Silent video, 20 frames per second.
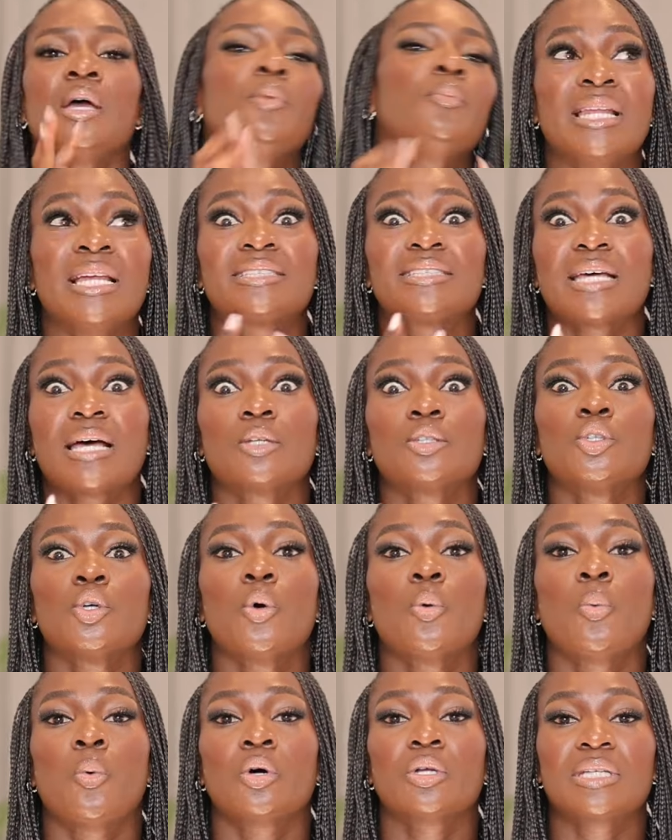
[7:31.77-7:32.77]
lets
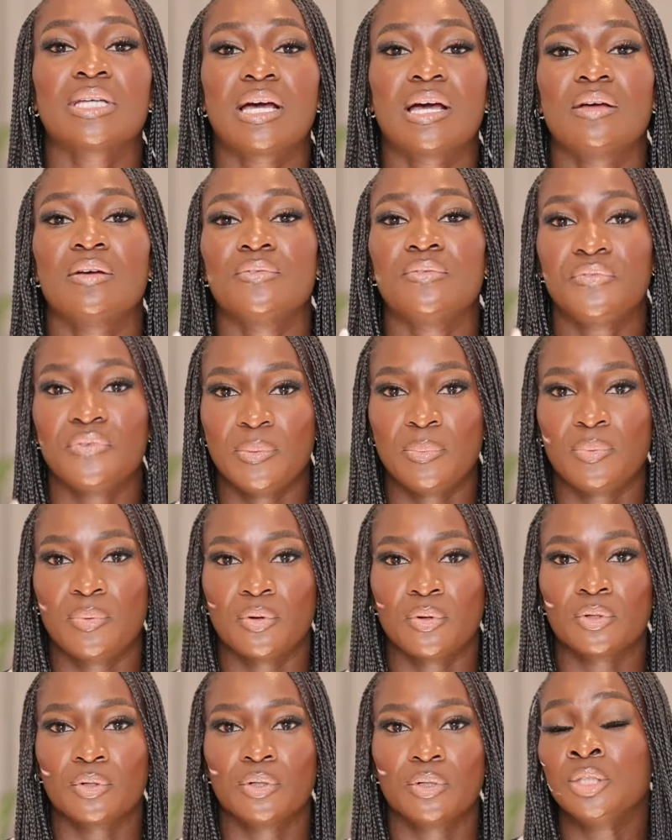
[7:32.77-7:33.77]
out water
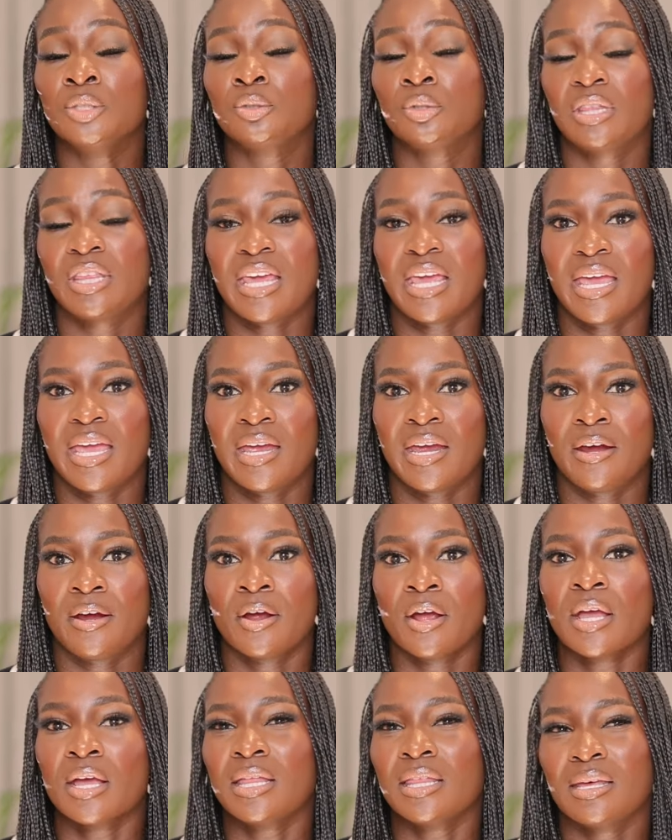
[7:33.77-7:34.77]
vapor into the
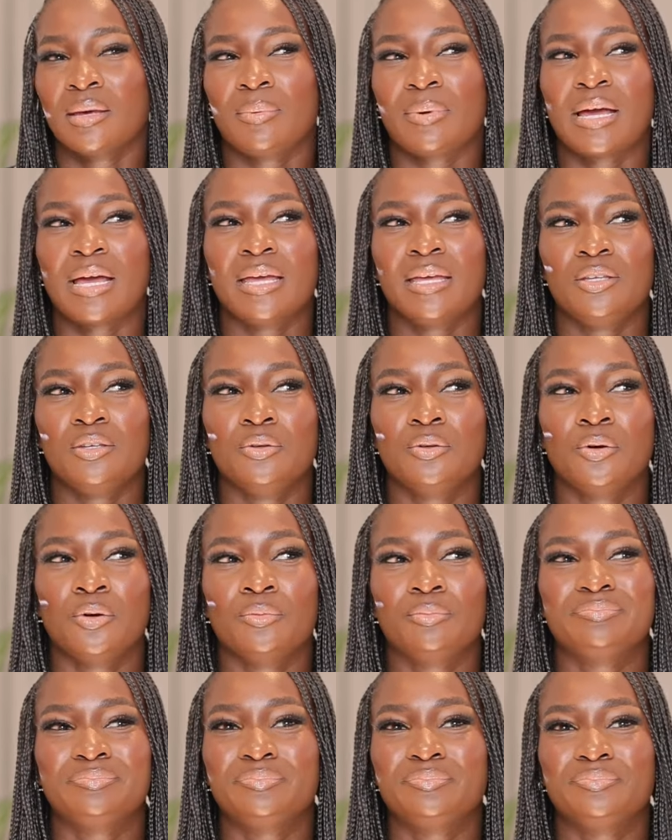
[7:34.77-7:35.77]
air, thereby, you
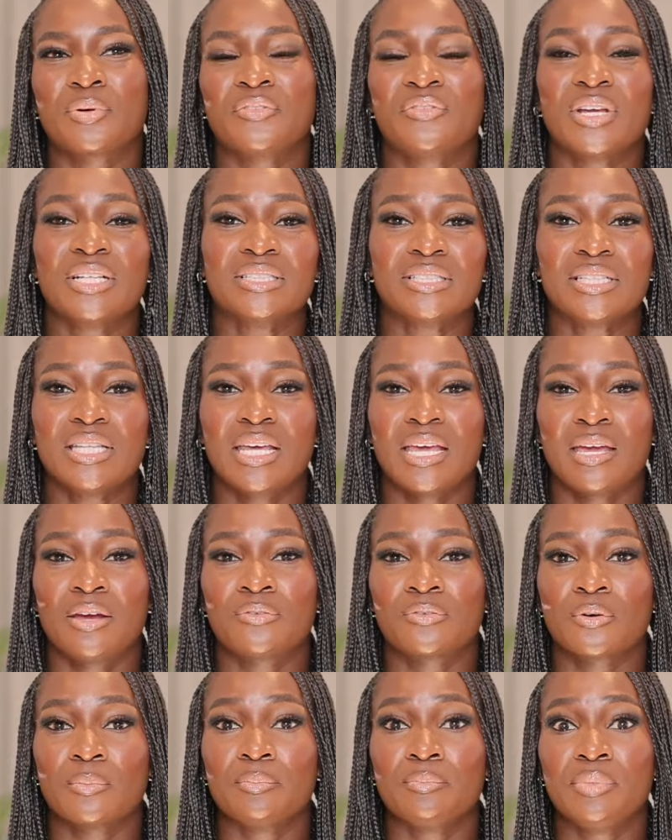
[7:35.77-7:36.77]
know, preventing the air
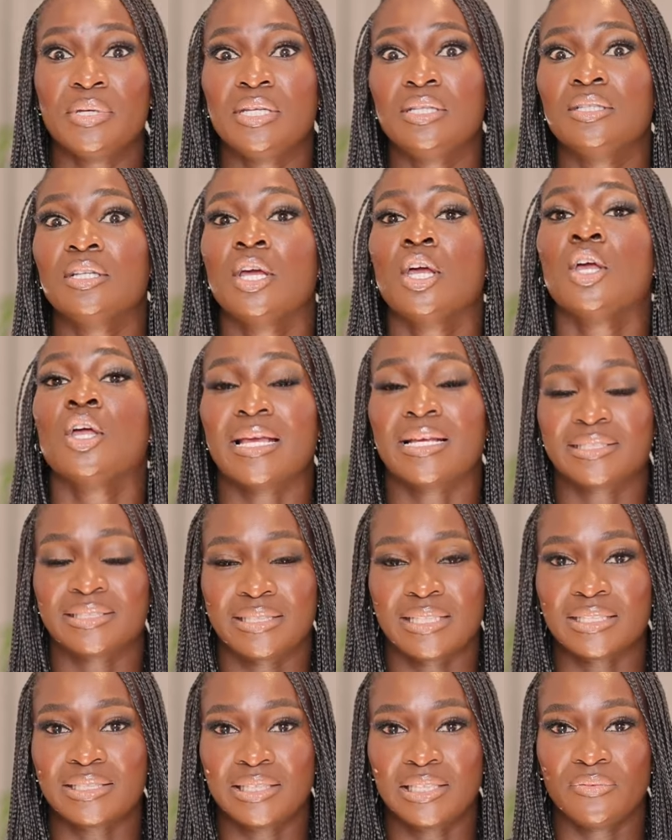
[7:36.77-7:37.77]
from being
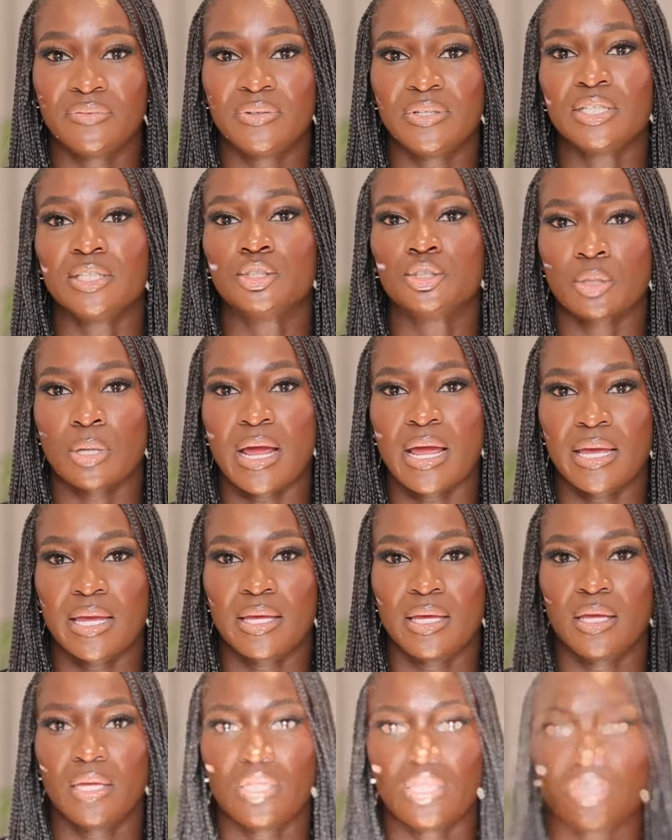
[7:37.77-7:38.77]
excessively dry.
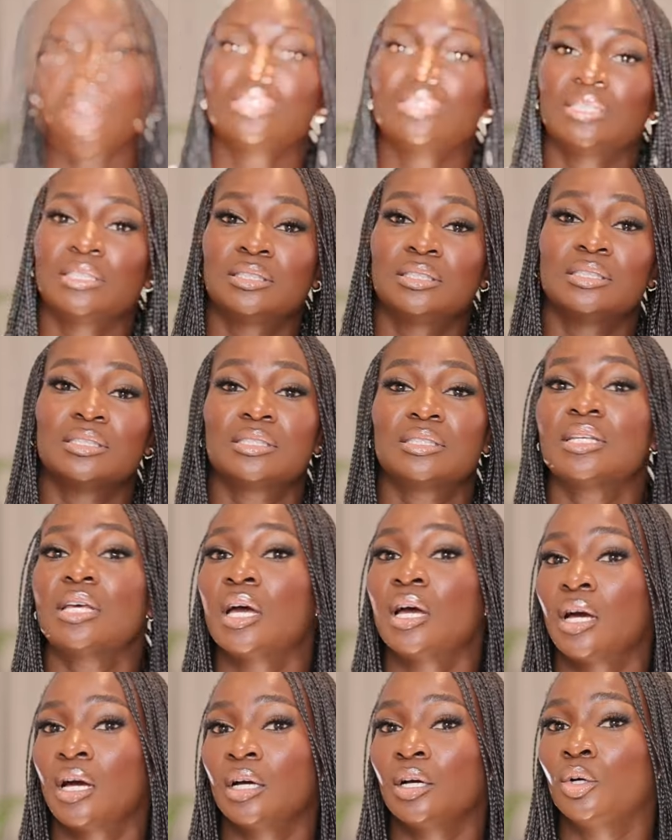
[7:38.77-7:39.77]
This is
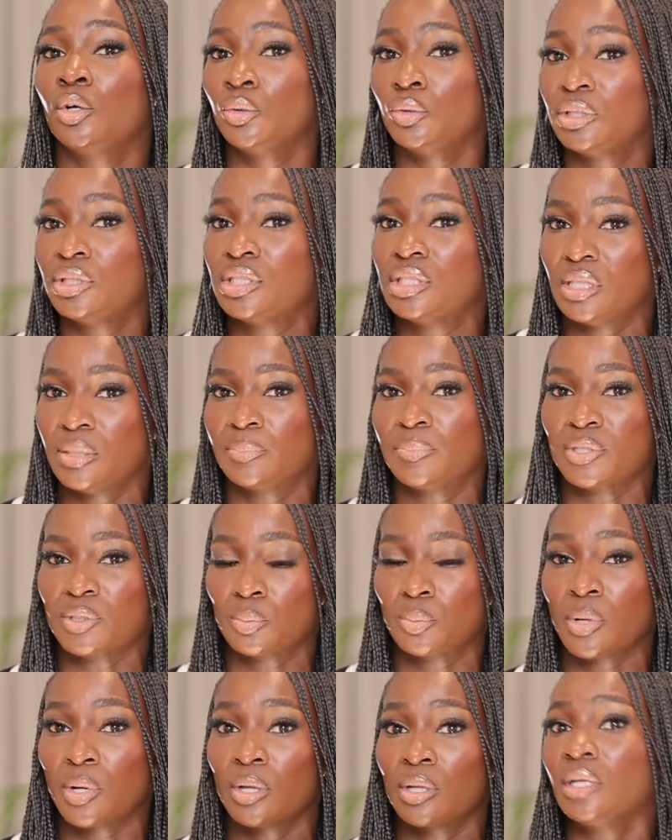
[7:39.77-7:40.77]
a good tip as
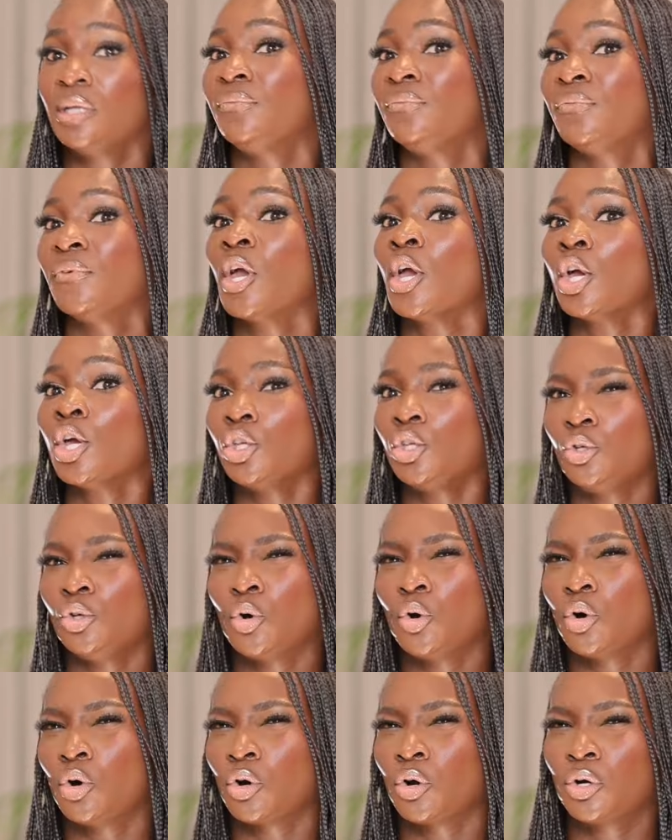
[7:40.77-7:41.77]
well. If
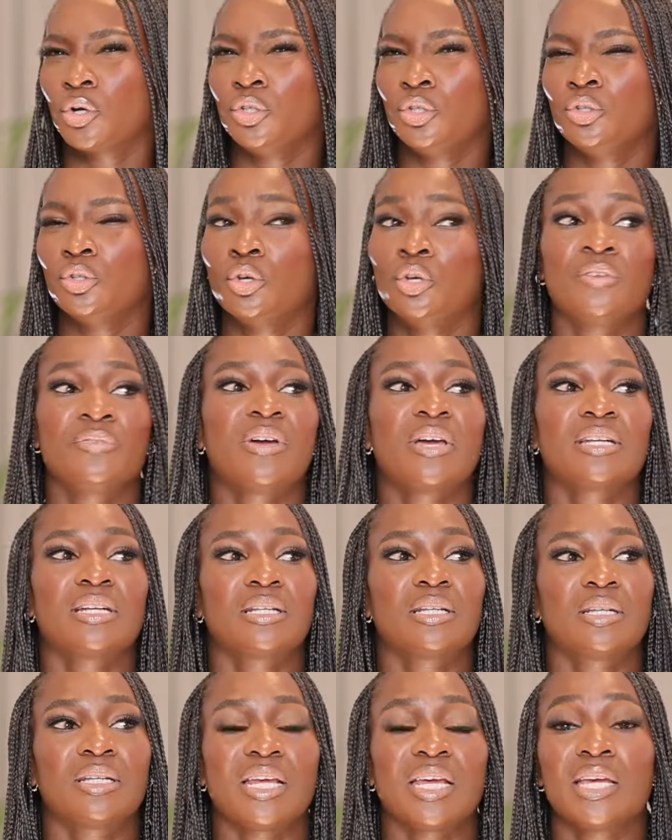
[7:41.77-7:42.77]
you find
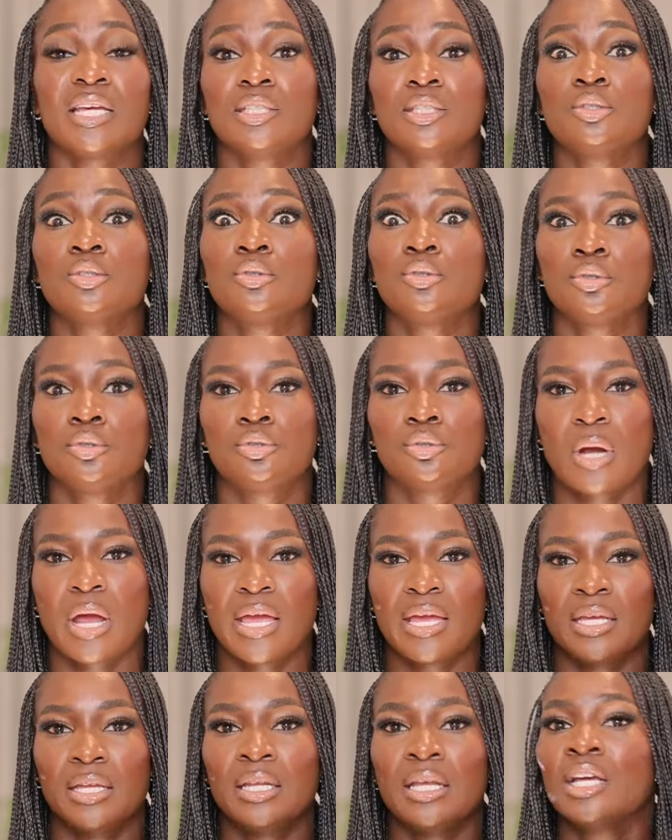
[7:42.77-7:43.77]
out that the air is too
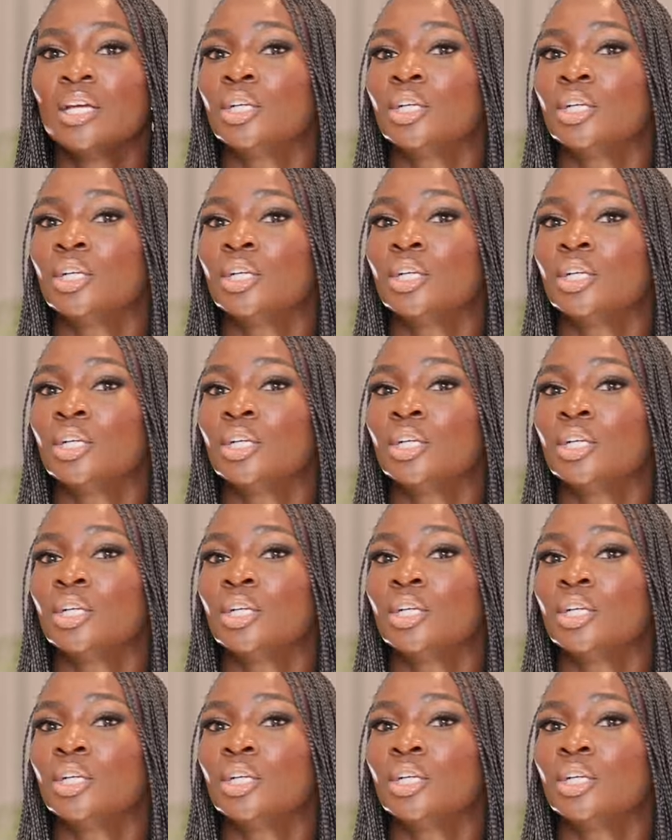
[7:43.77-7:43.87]
drying.